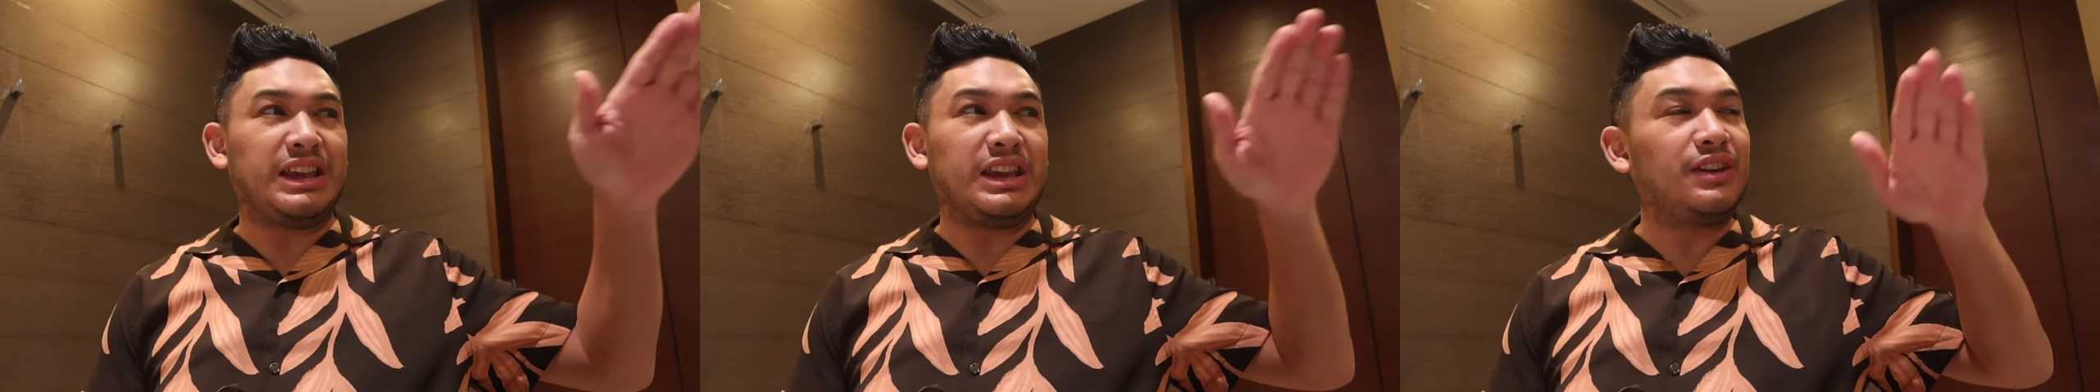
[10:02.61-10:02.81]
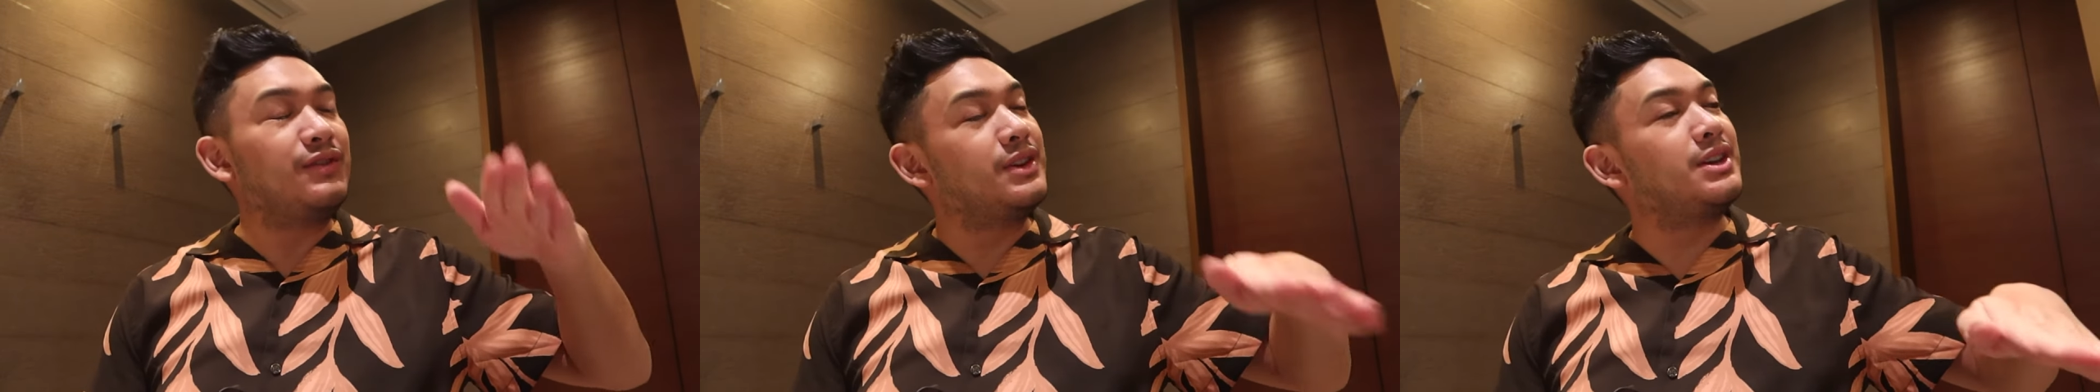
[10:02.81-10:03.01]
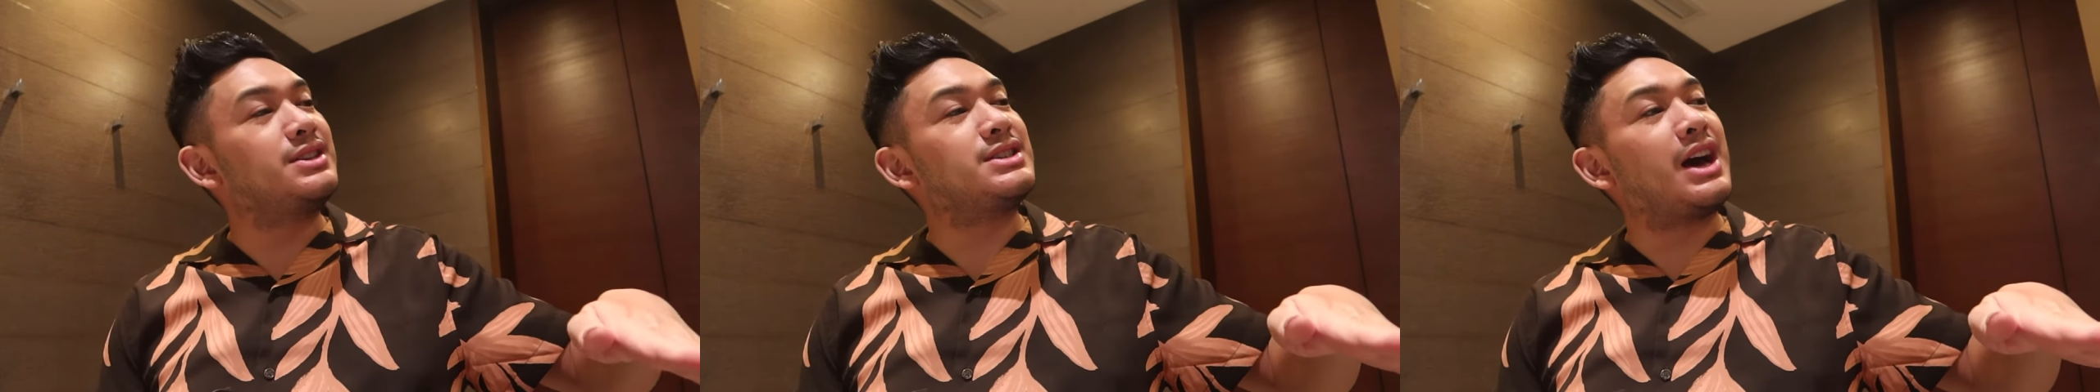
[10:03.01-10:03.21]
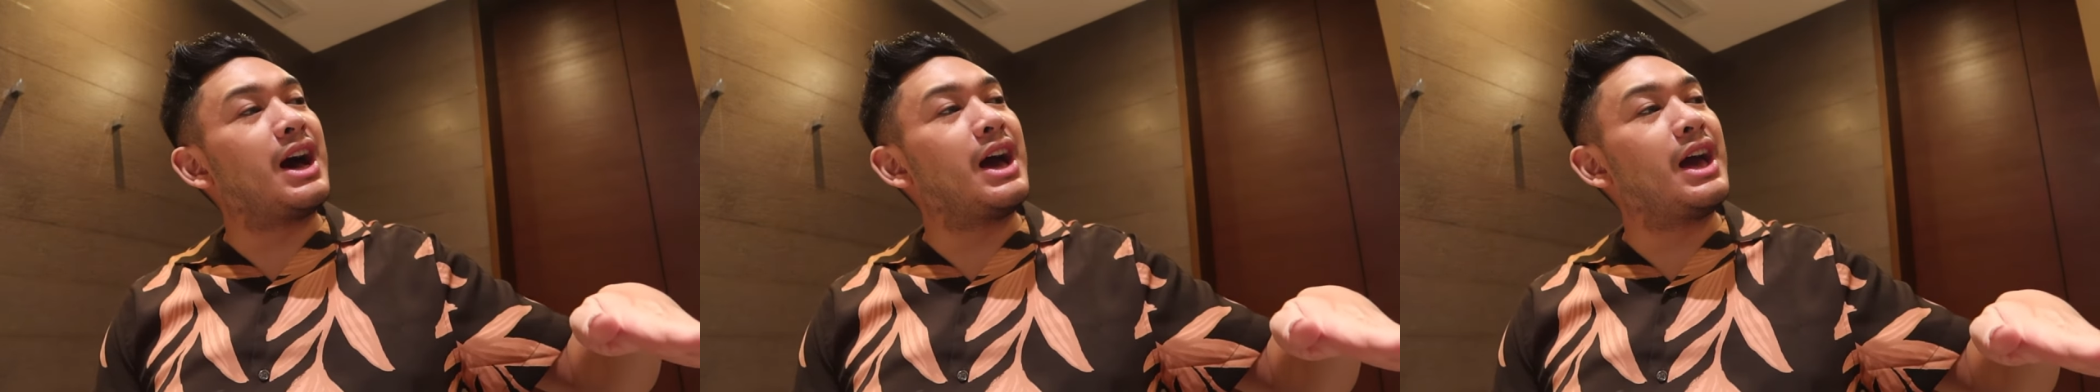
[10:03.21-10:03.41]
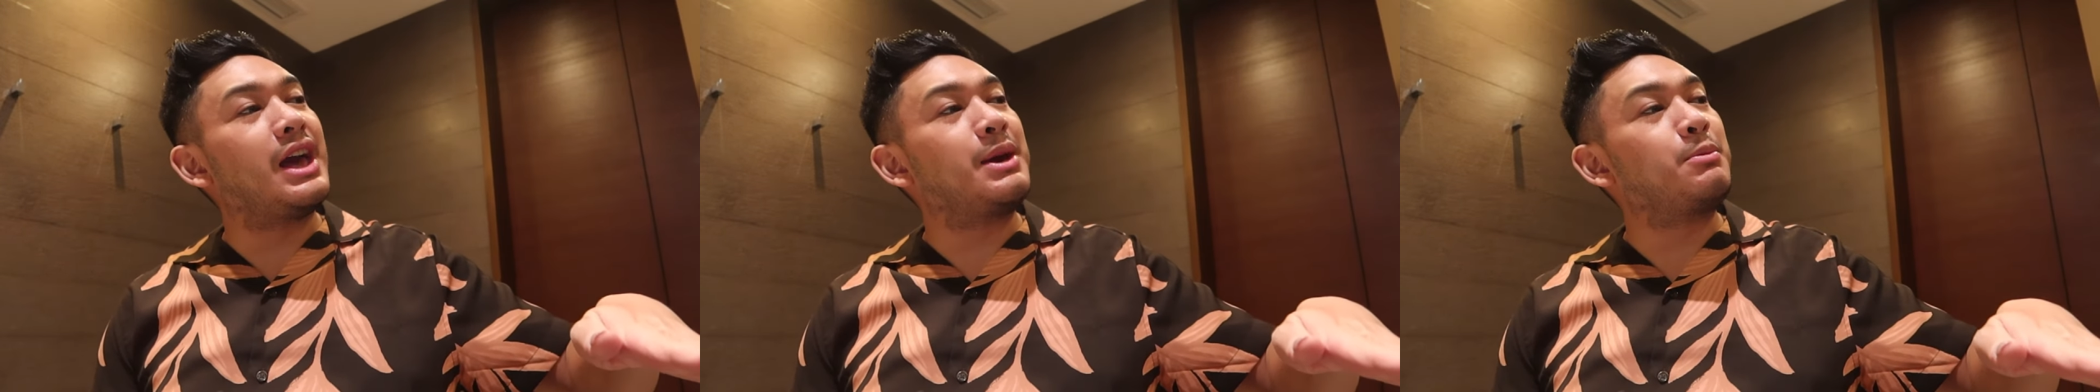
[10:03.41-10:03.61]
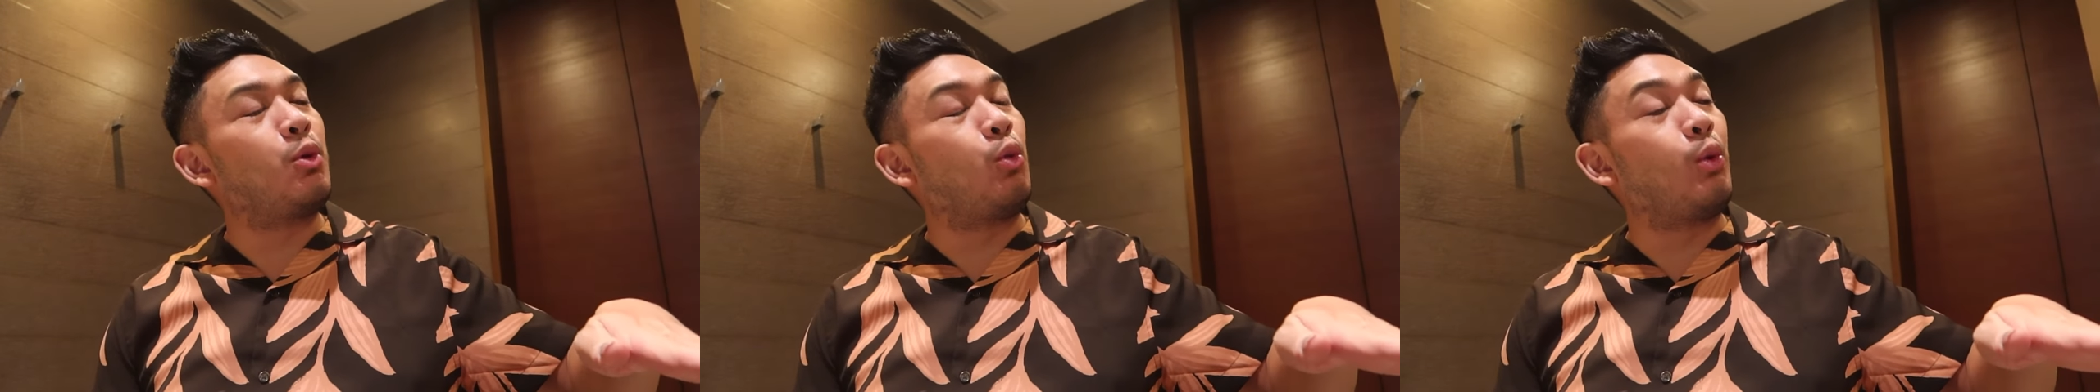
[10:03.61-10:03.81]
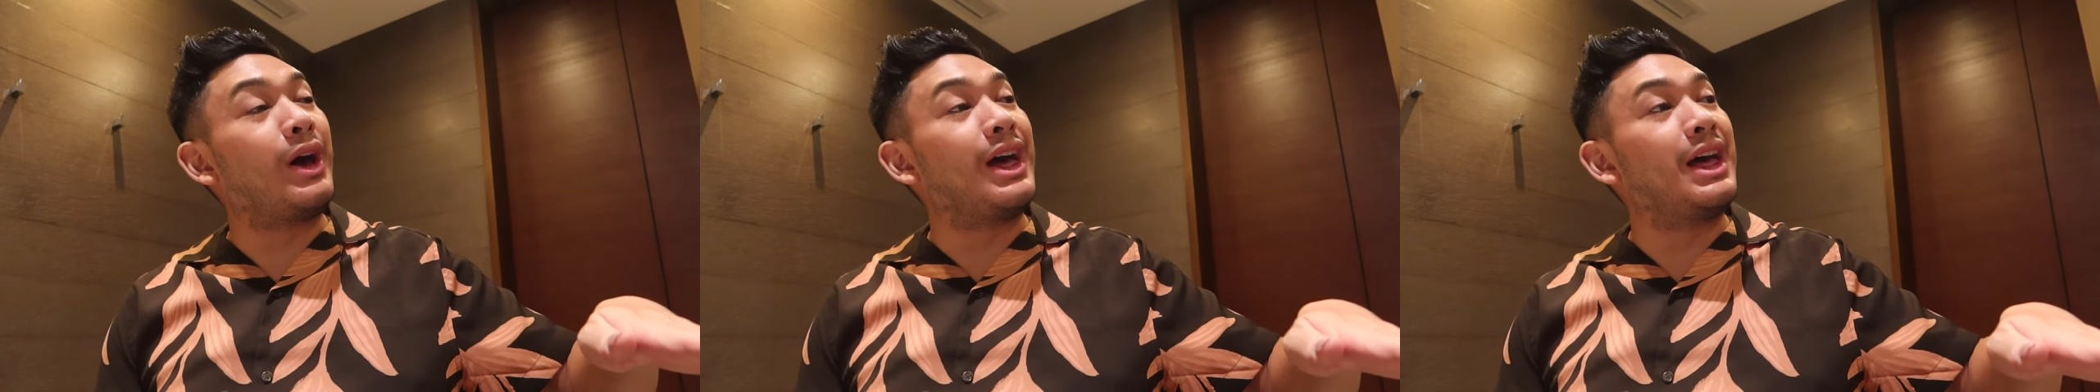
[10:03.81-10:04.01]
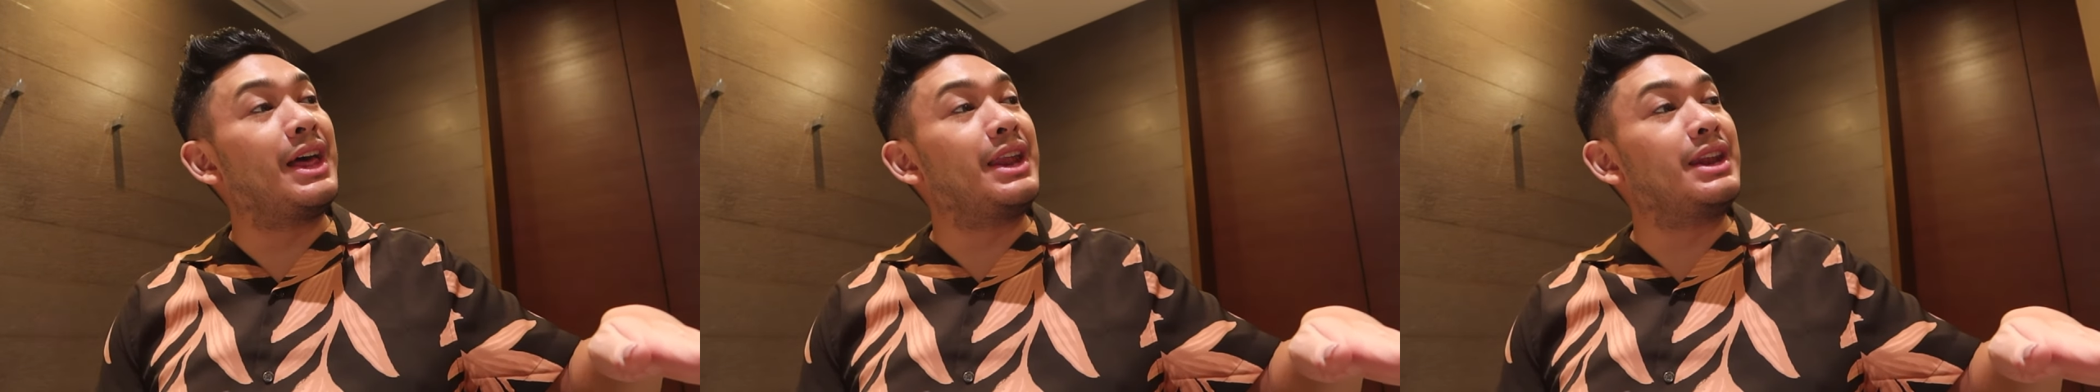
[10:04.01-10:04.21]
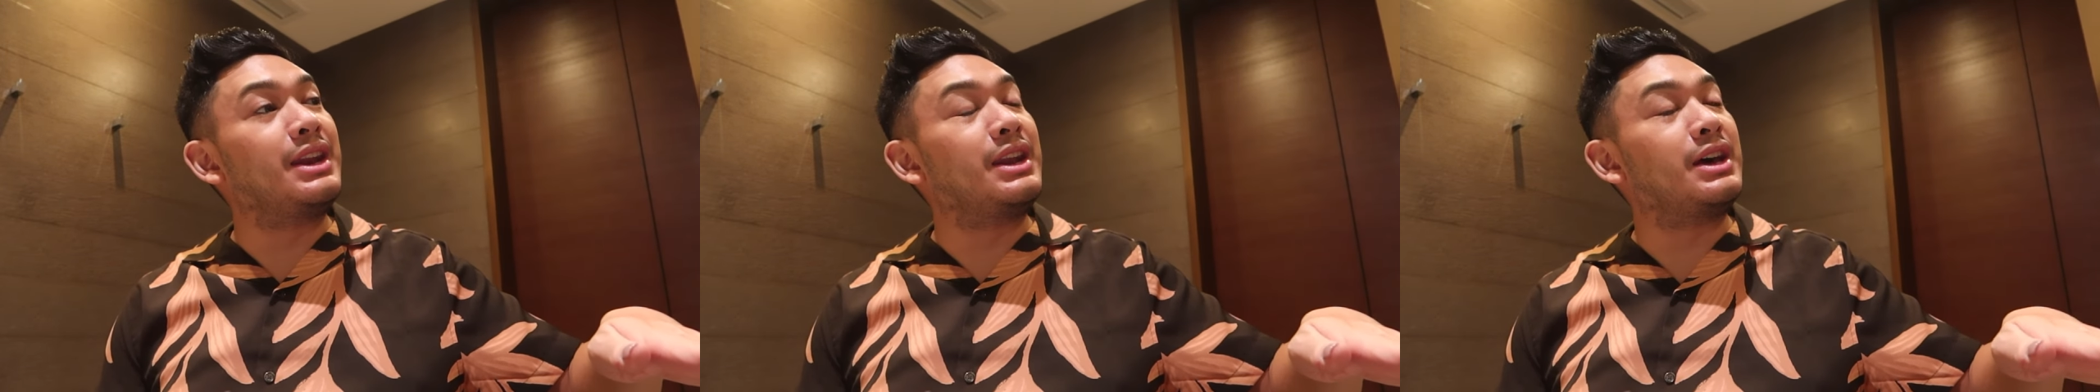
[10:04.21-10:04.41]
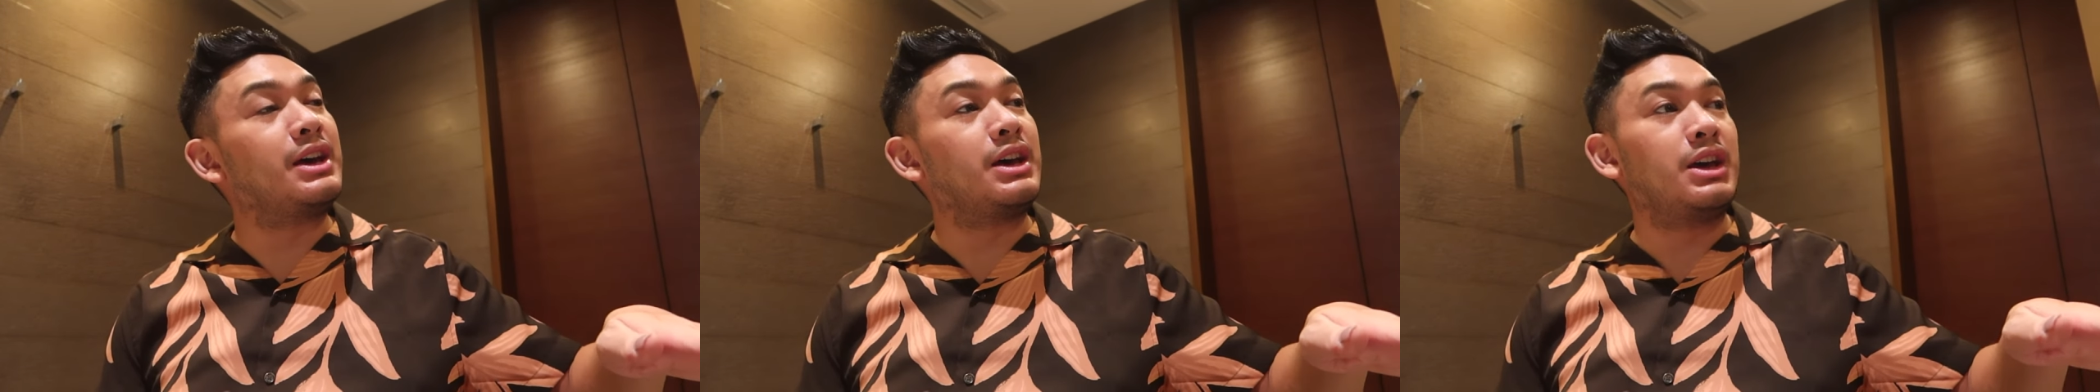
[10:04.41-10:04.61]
evening time when,